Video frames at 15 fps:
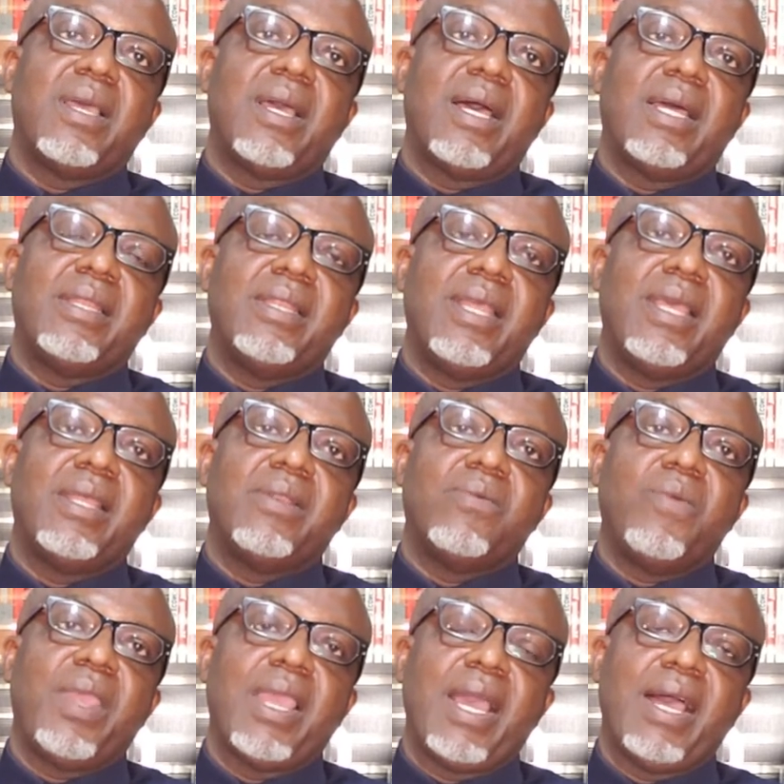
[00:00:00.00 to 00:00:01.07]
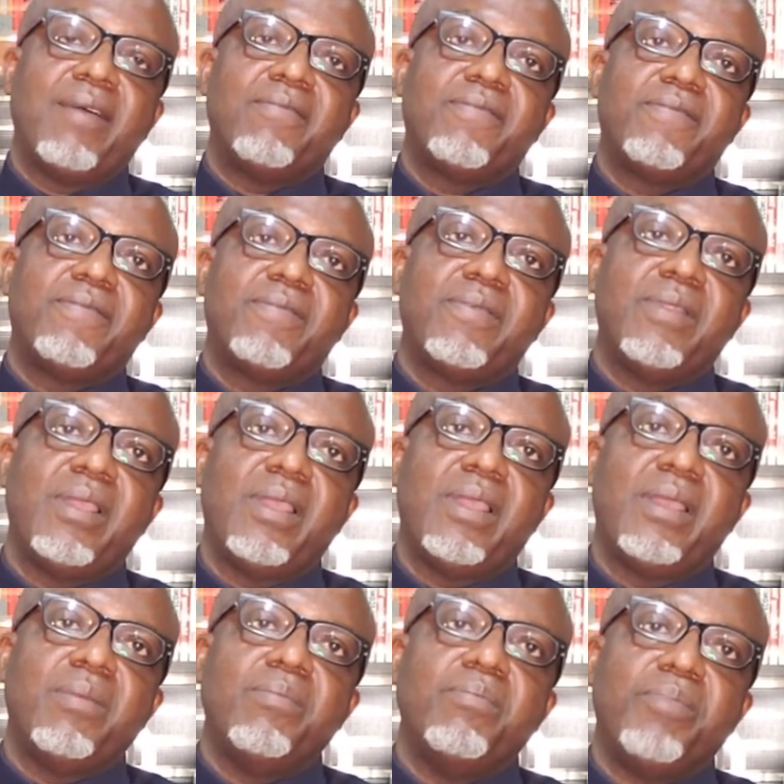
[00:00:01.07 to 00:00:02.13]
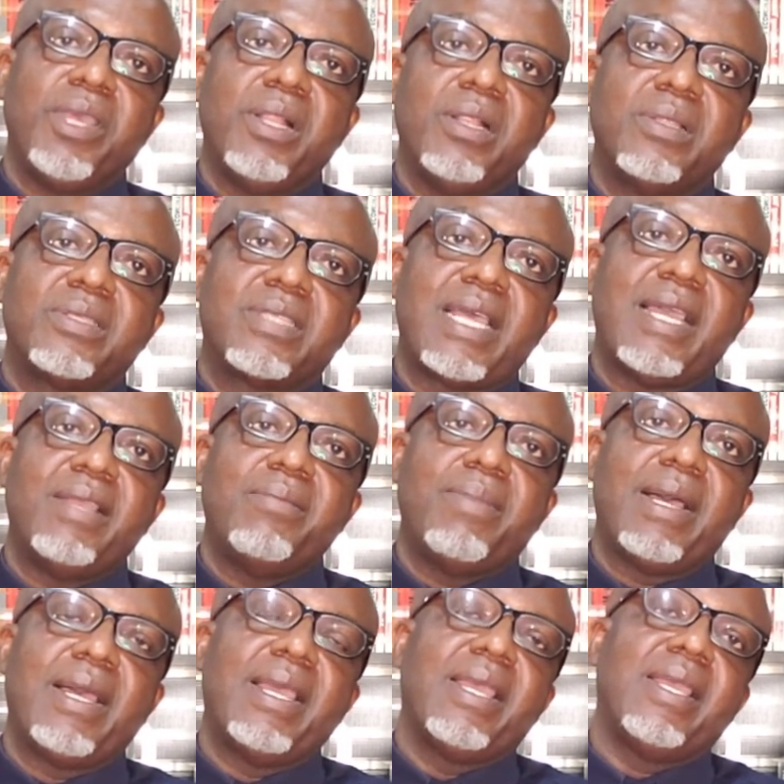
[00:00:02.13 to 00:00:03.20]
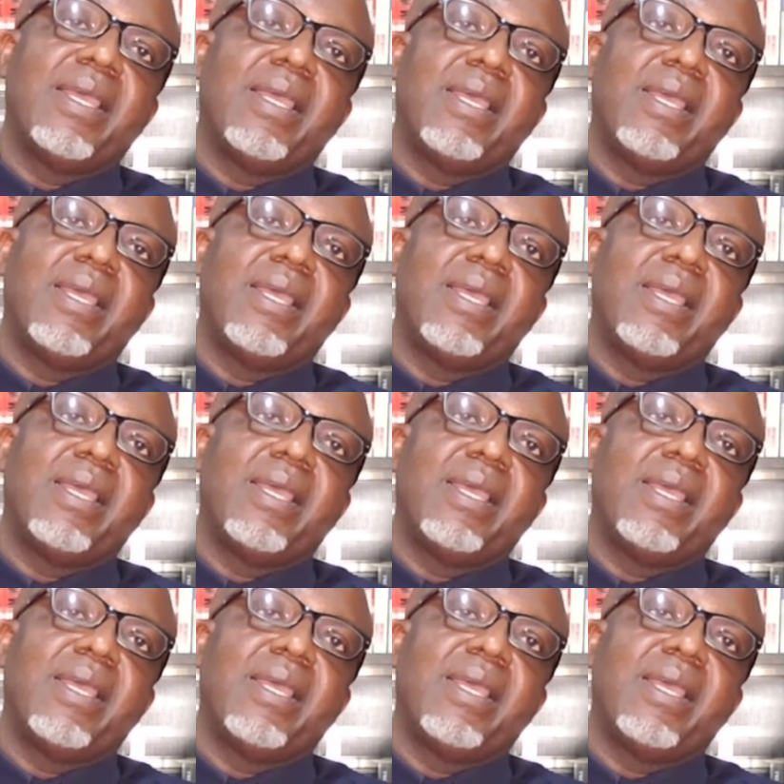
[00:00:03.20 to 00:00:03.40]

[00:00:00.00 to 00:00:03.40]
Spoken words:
and then we have the bill signed by